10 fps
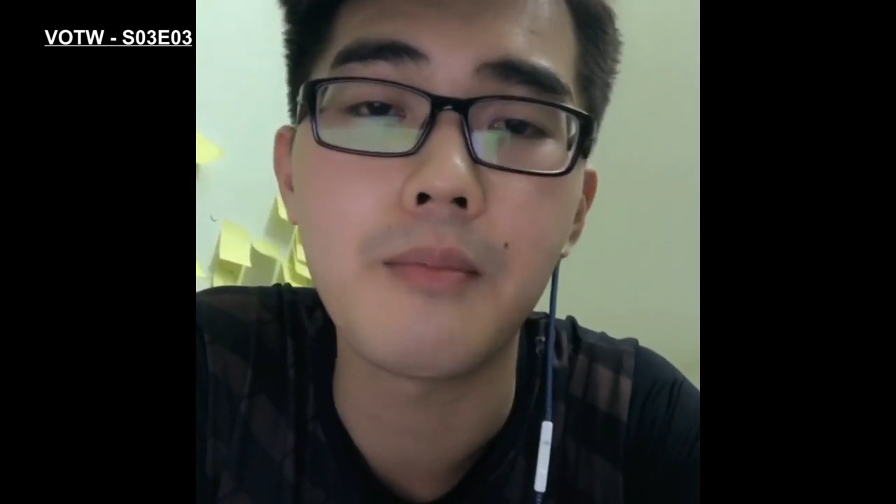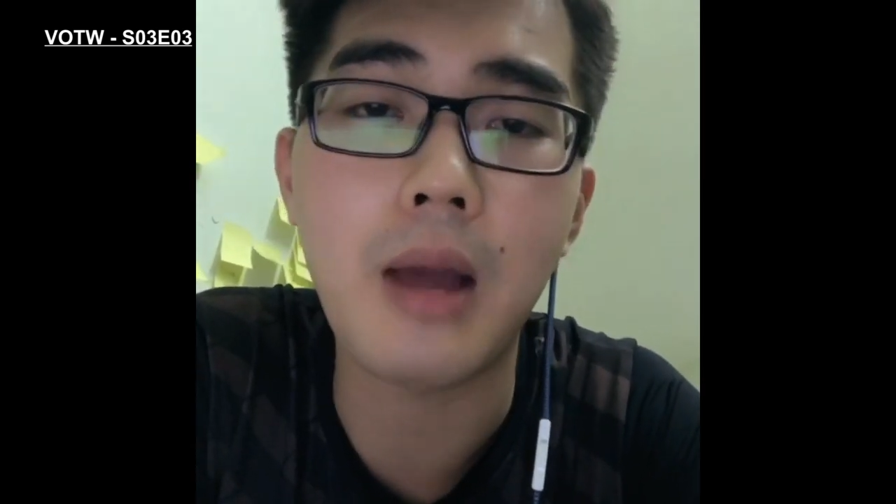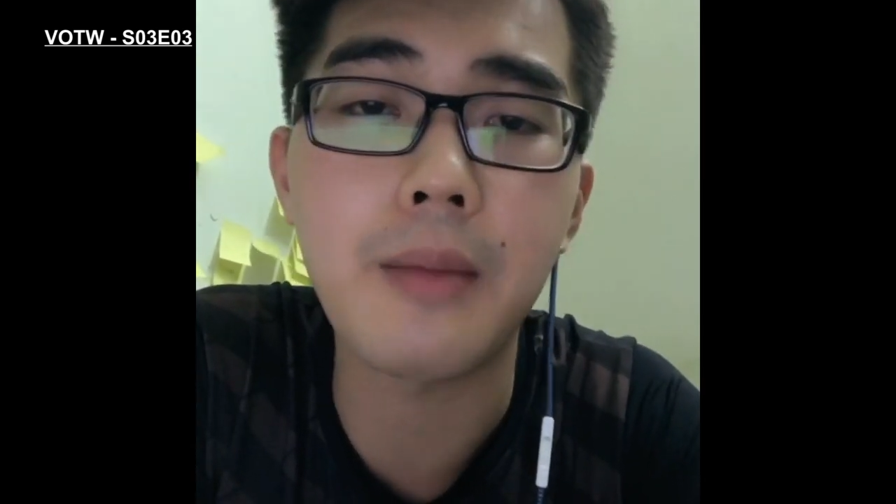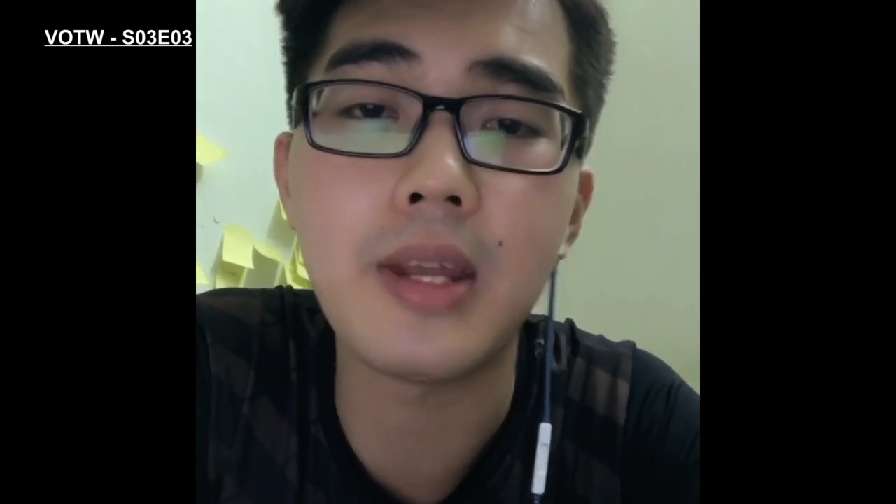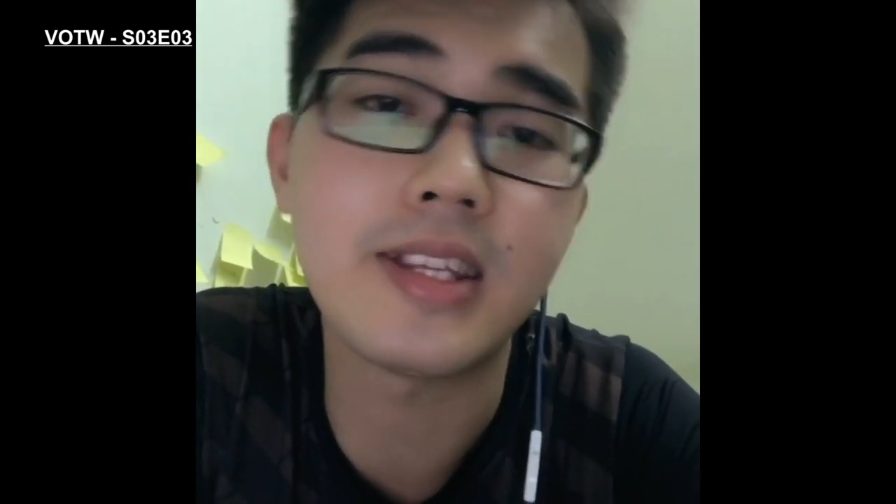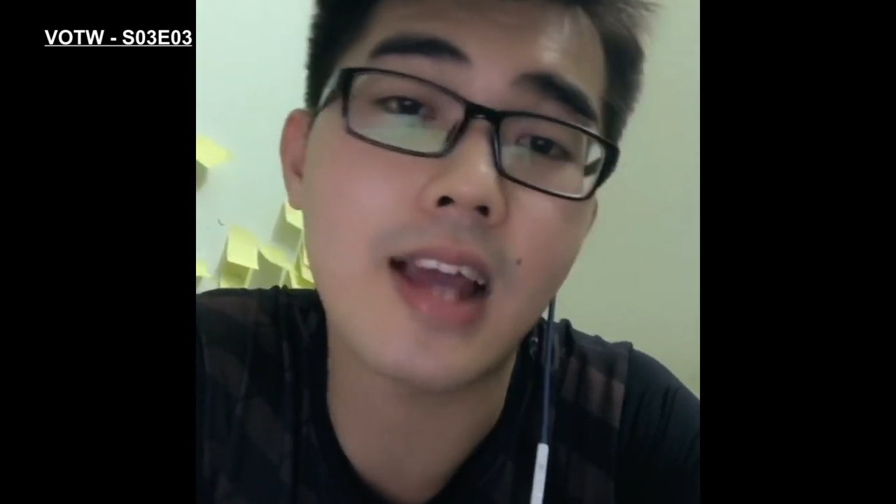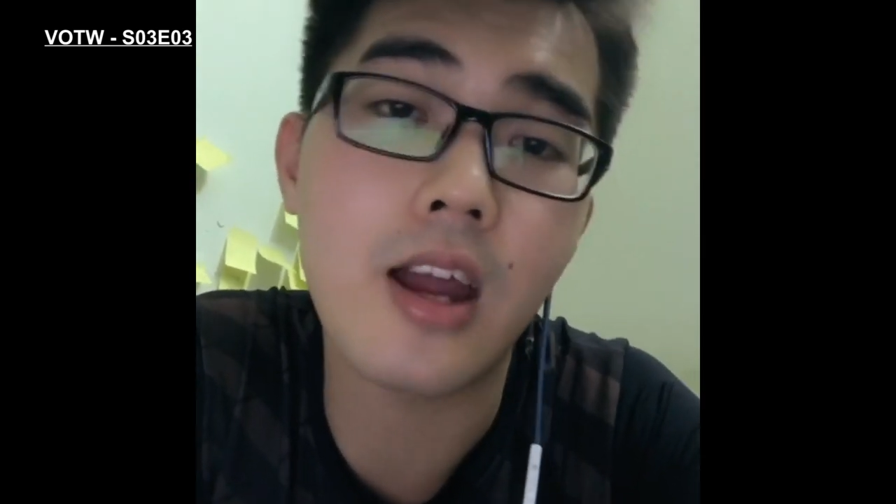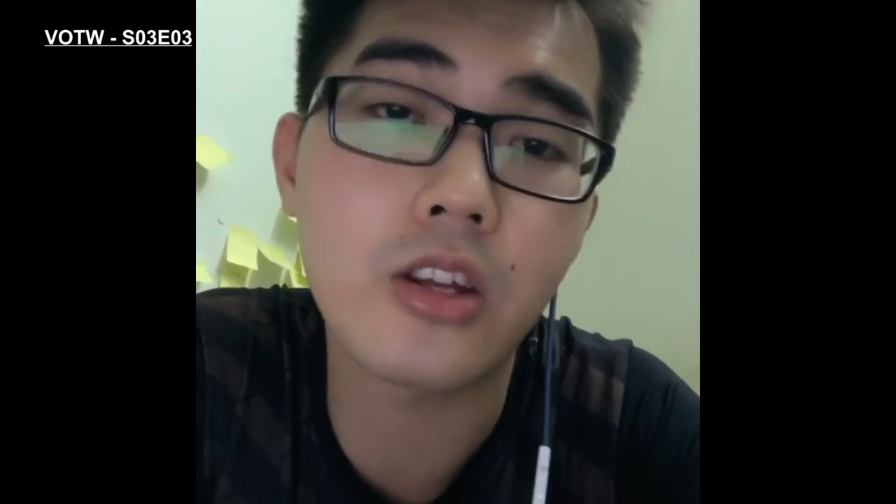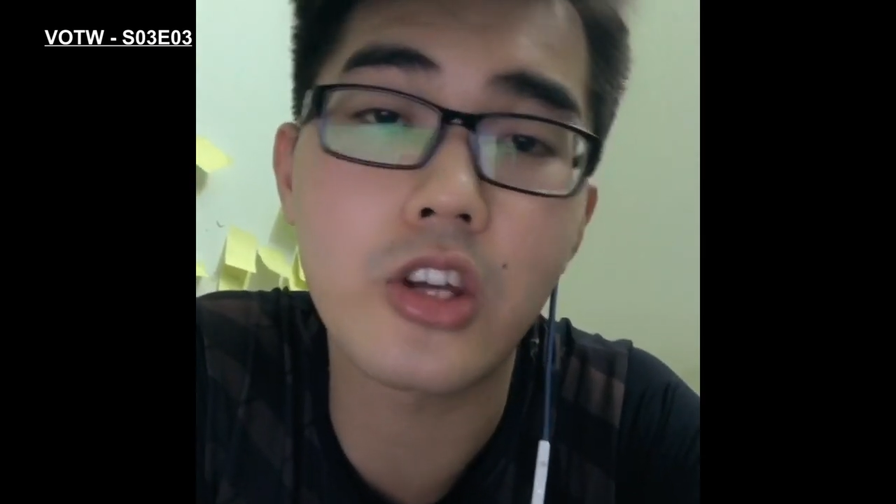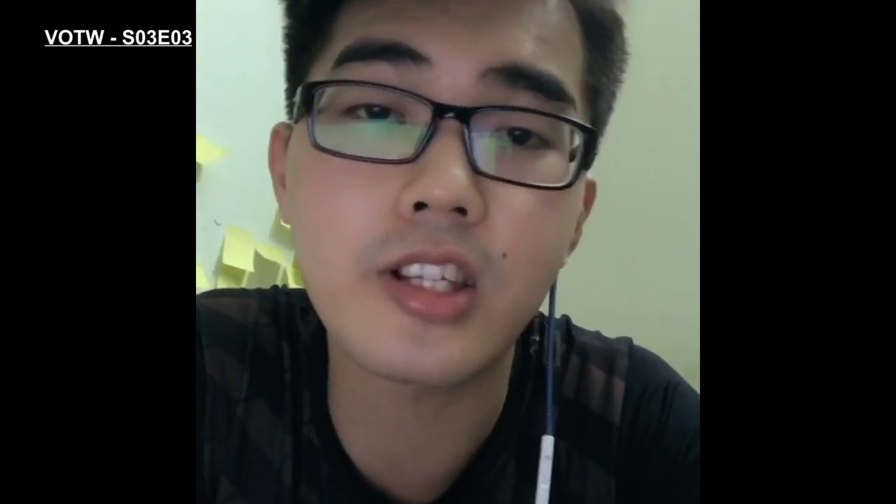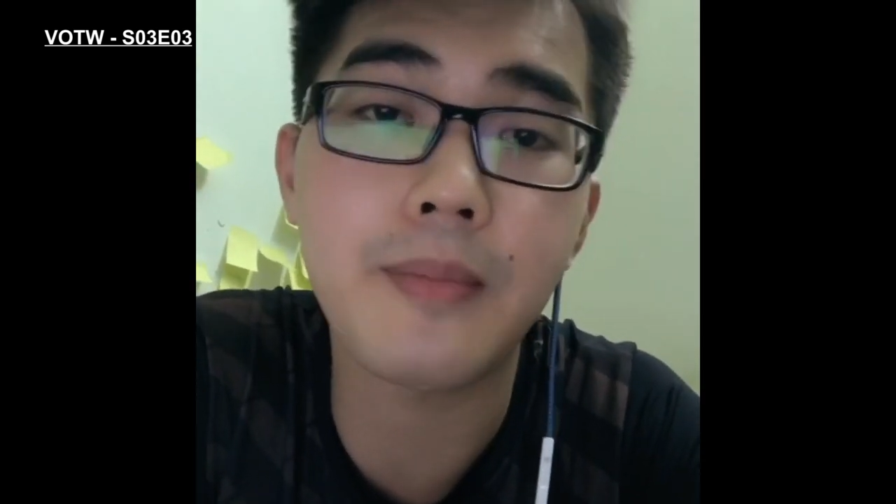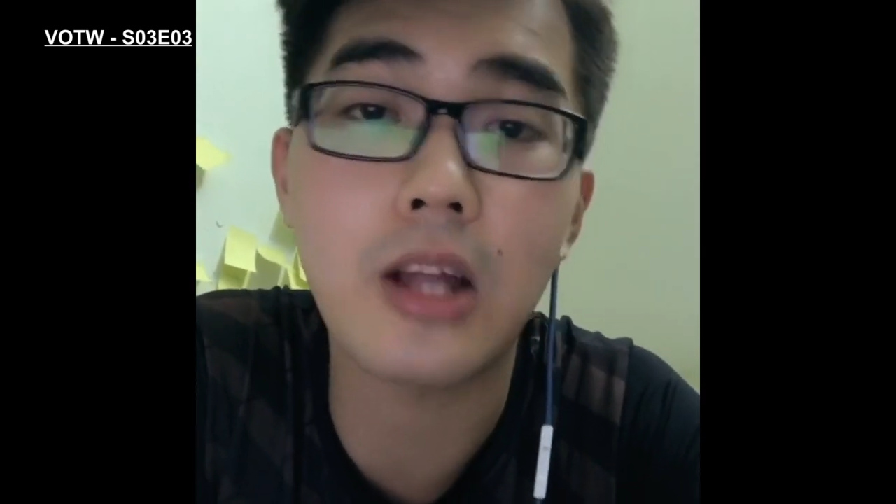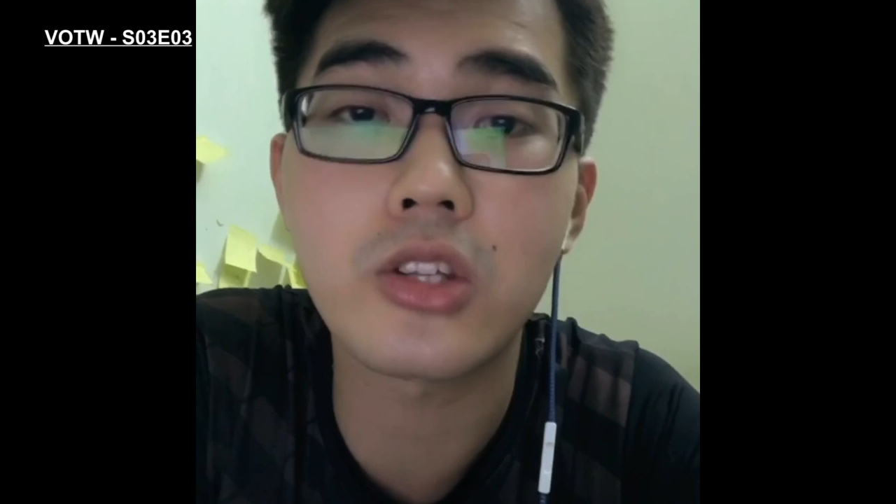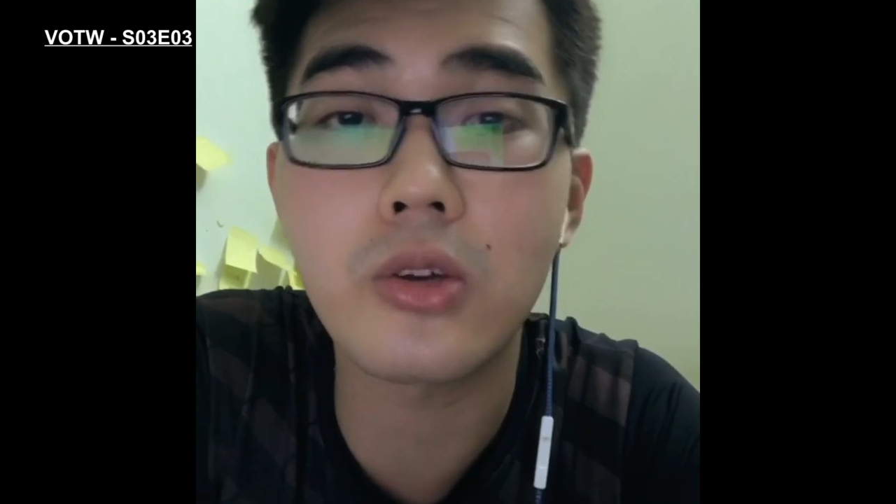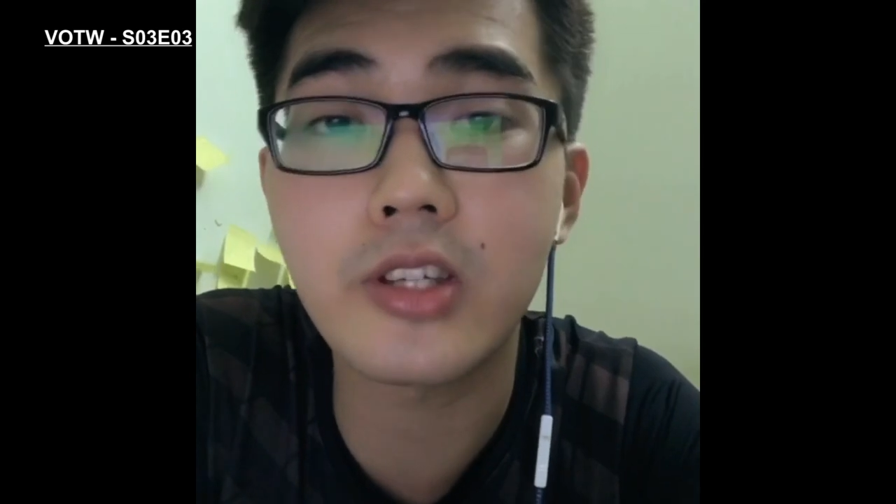my desire just
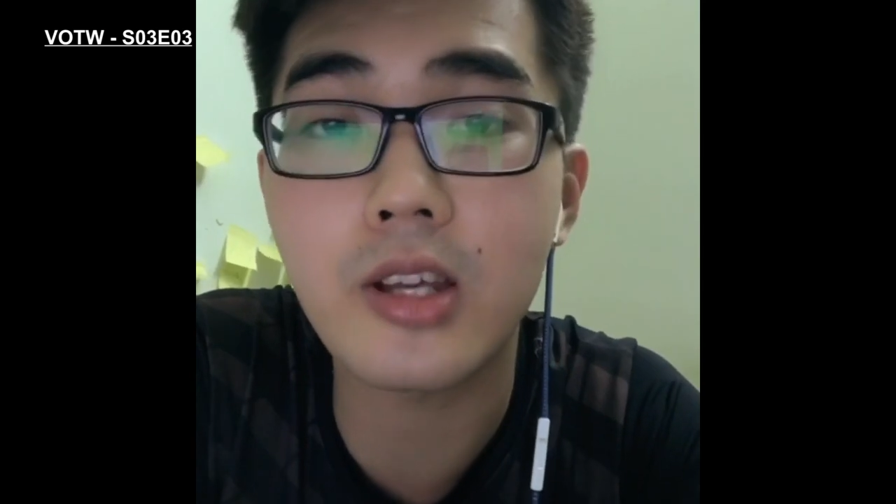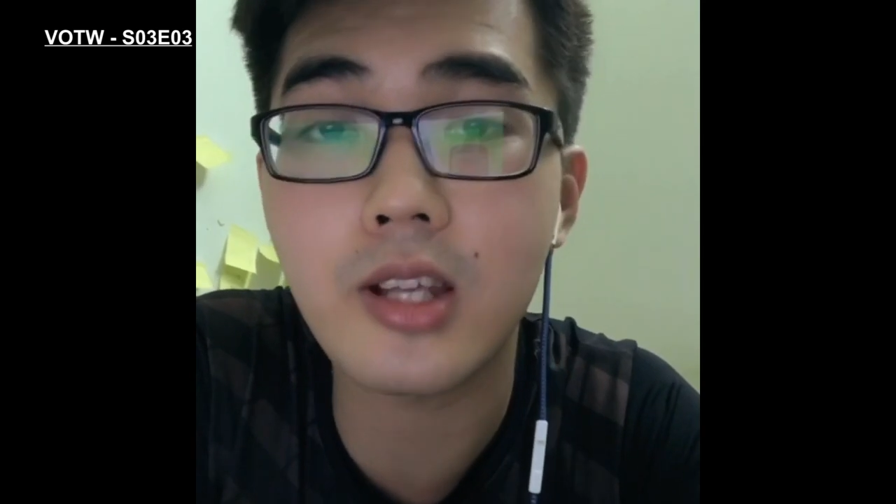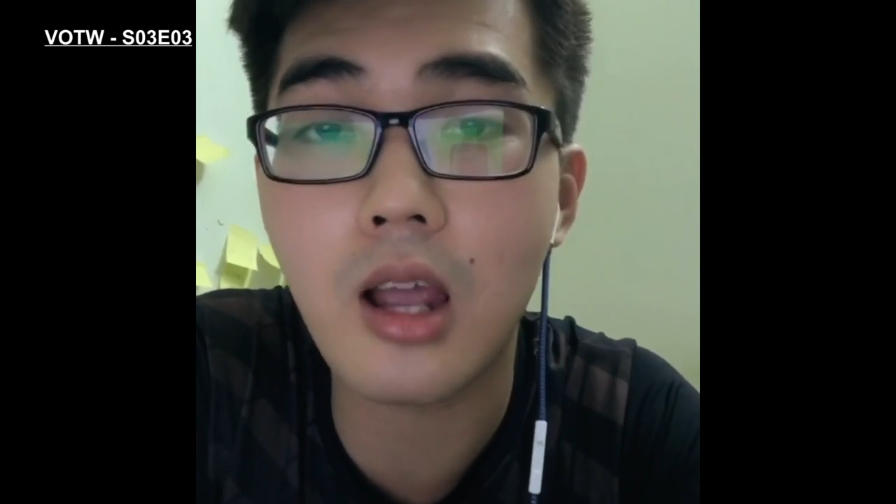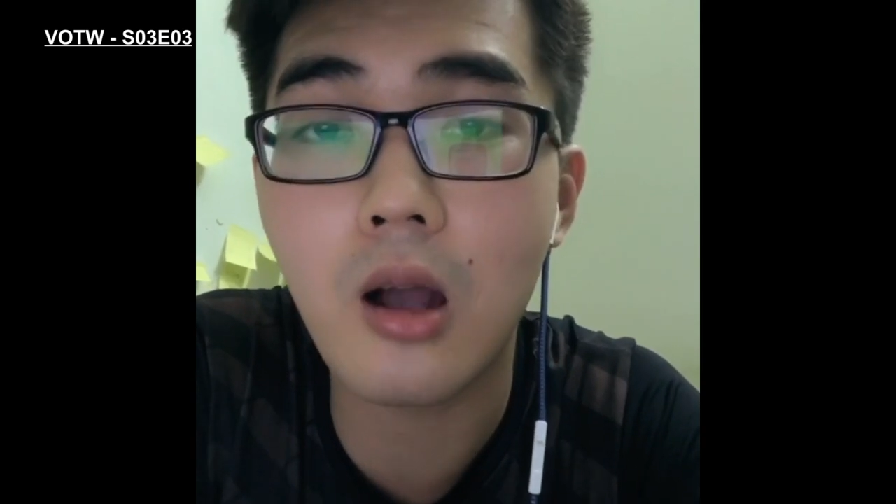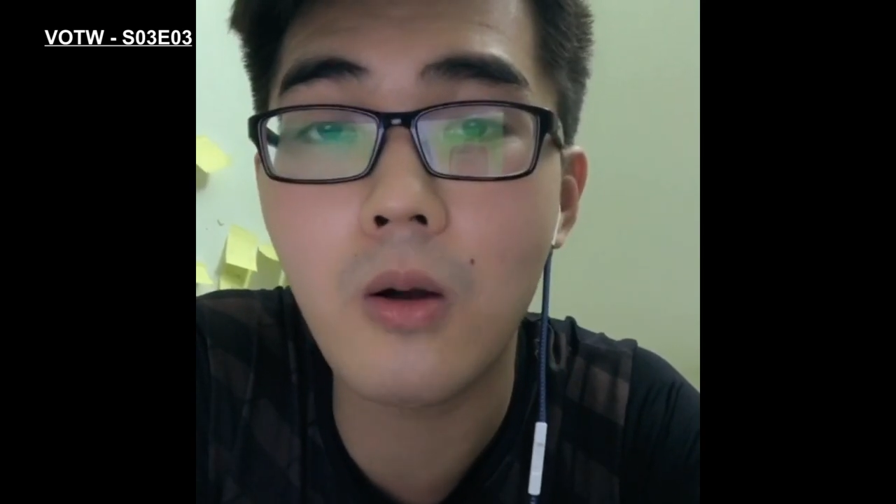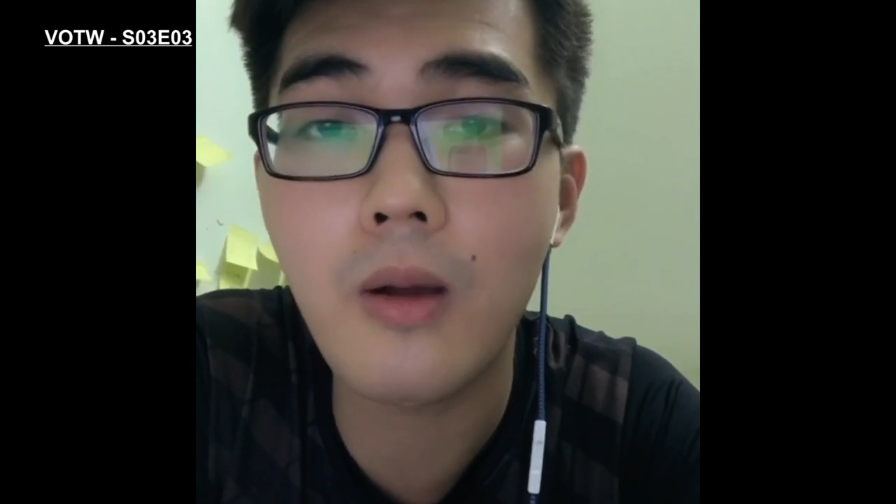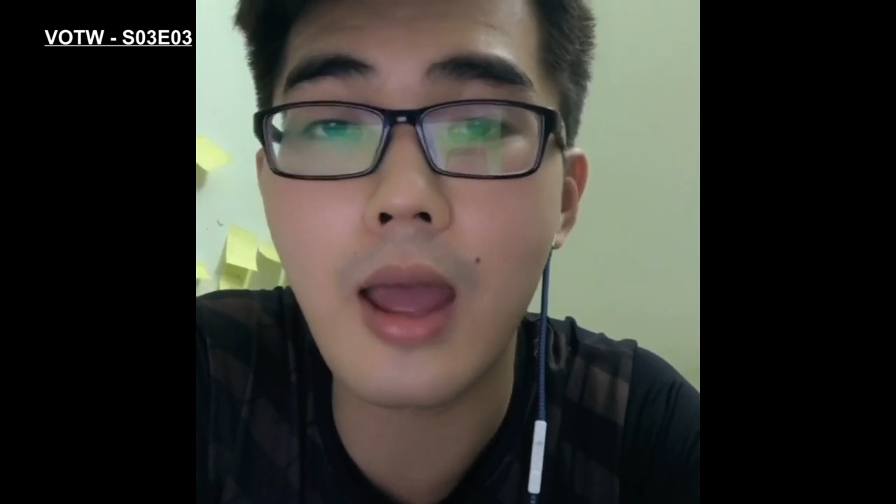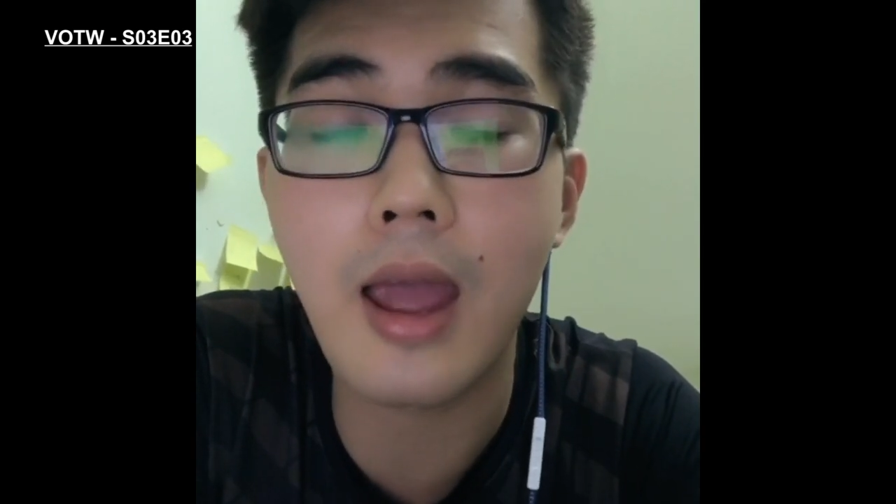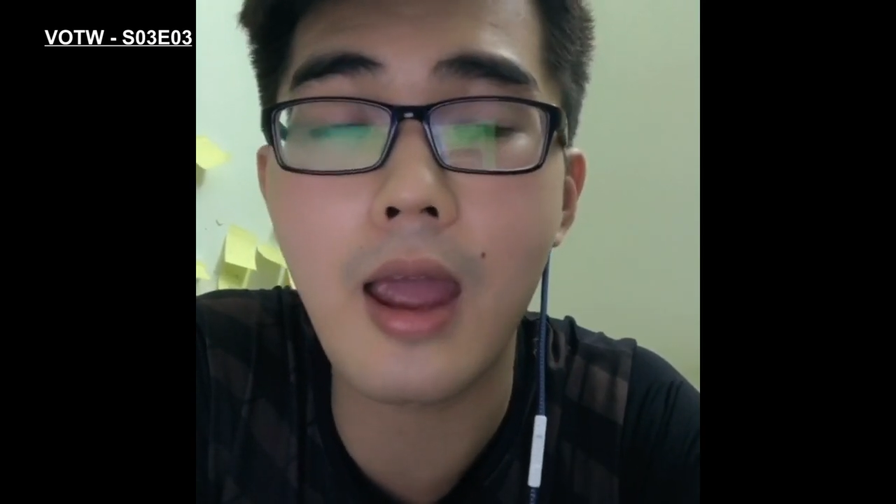about two years ago.